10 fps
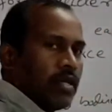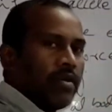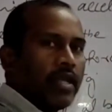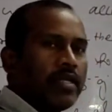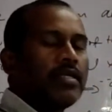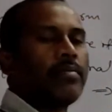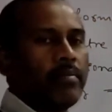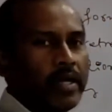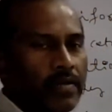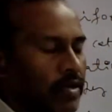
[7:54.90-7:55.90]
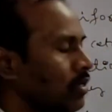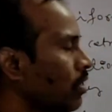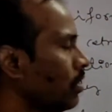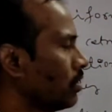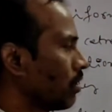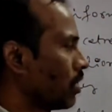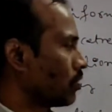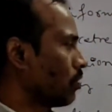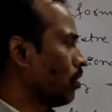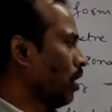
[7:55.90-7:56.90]
78 meter per
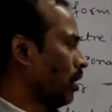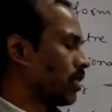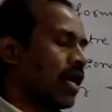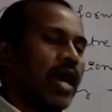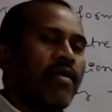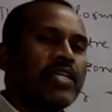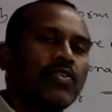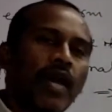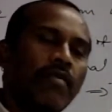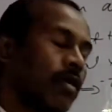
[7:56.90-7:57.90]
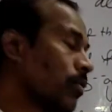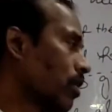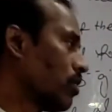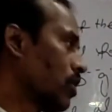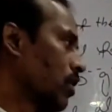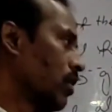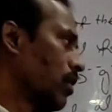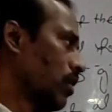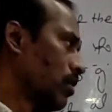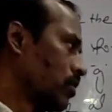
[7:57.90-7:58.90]
second. So the average value of the
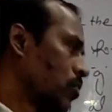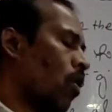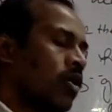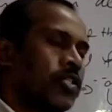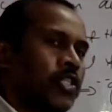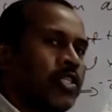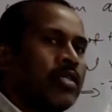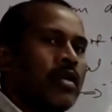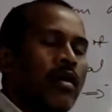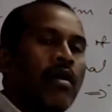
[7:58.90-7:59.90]
small g